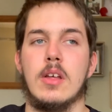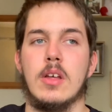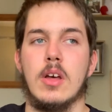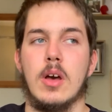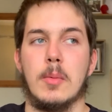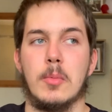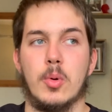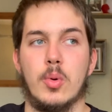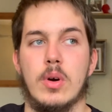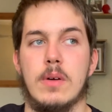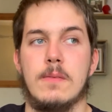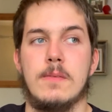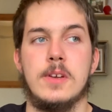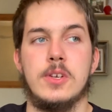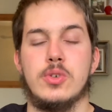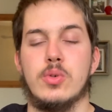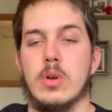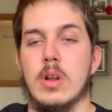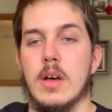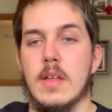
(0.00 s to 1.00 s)
I'm quite
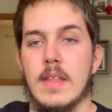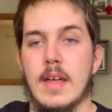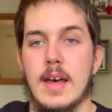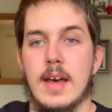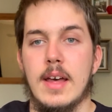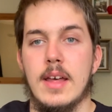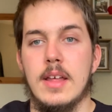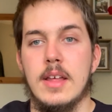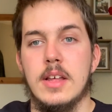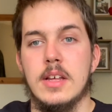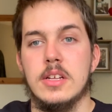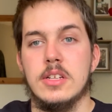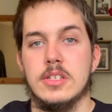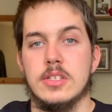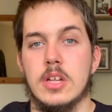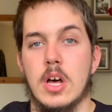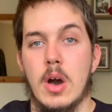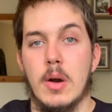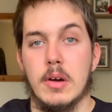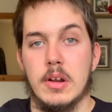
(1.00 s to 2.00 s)
visual like that. So
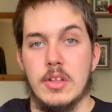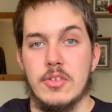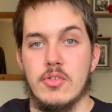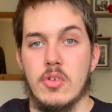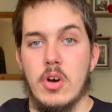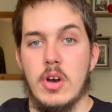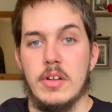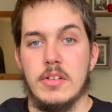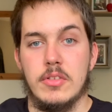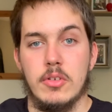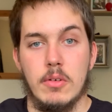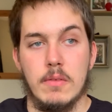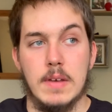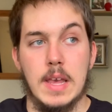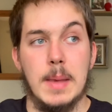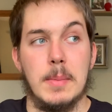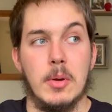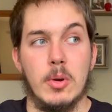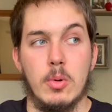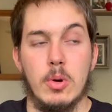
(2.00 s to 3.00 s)
I'm going to try and sort of
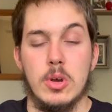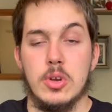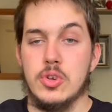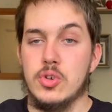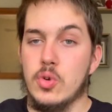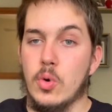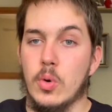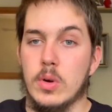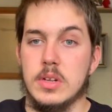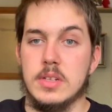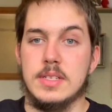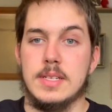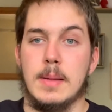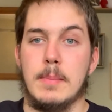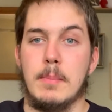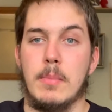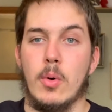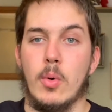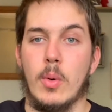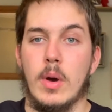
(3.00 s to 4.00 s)
keep it quite short and
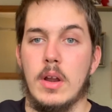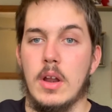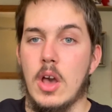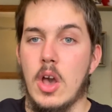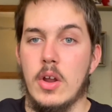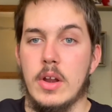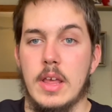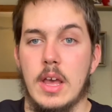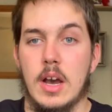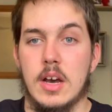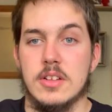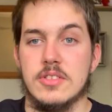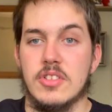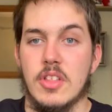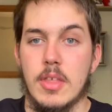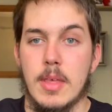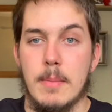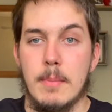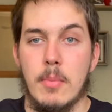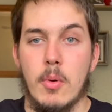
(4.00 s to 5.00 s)
simple and only answer
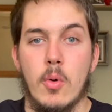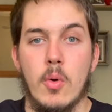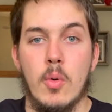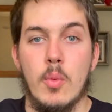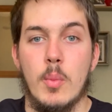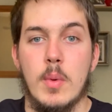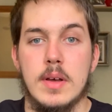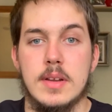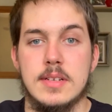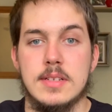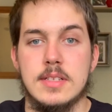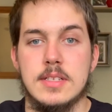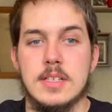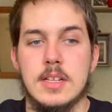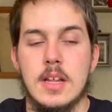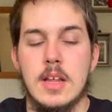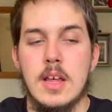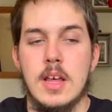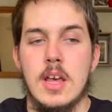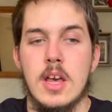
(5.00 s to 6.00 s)
the important ones,
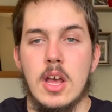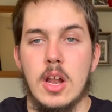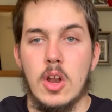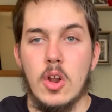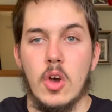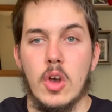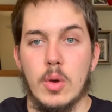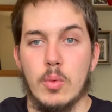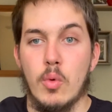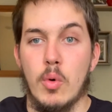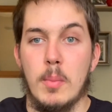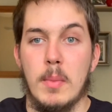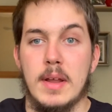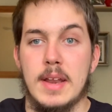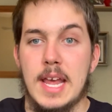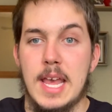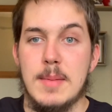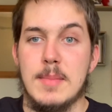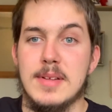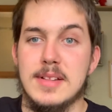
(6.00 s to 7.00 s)
like what my
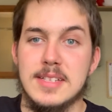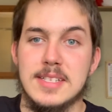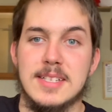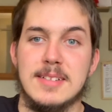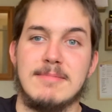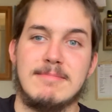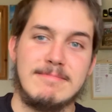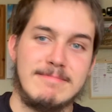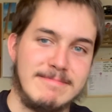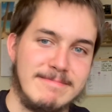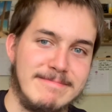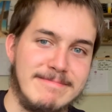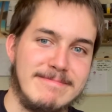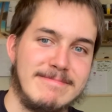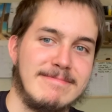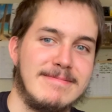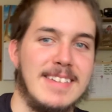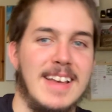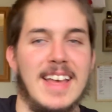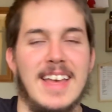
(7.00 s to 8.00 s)
name is.
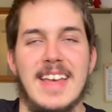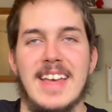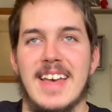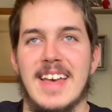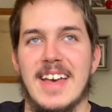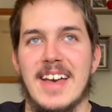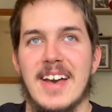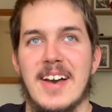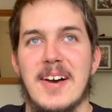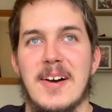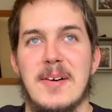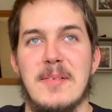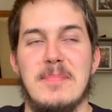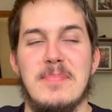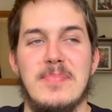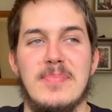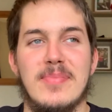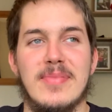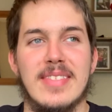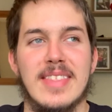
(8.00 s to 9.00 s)

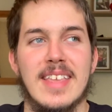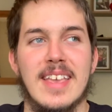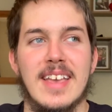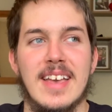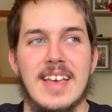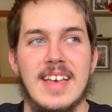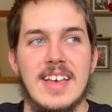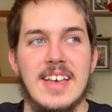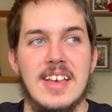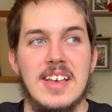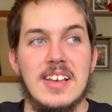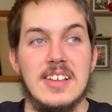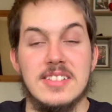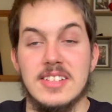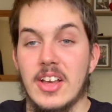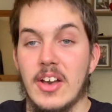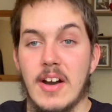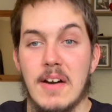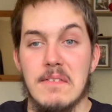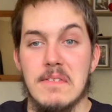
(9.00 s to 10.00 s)
So
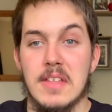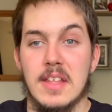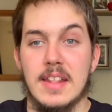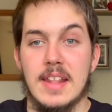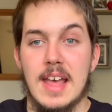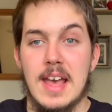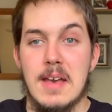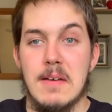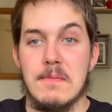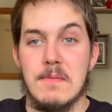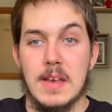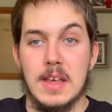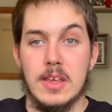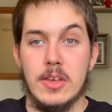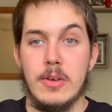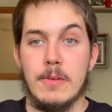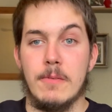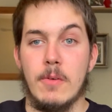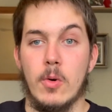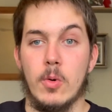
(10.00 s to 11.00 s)
other than that, thank you
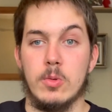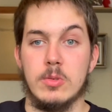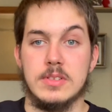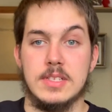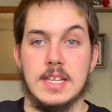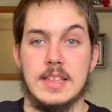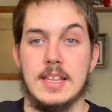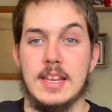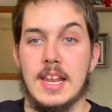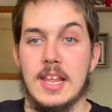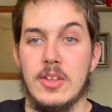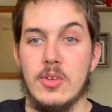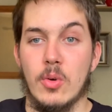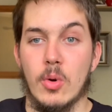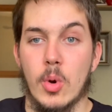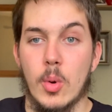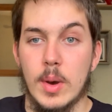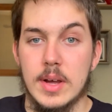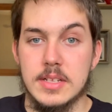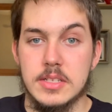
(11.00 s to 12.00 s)
for all sending in your
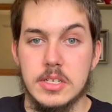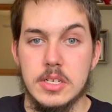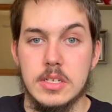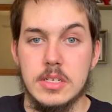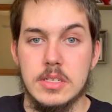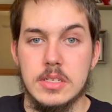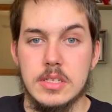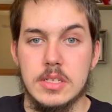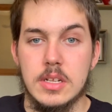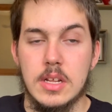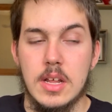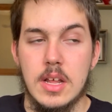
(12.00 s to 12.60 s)
questions.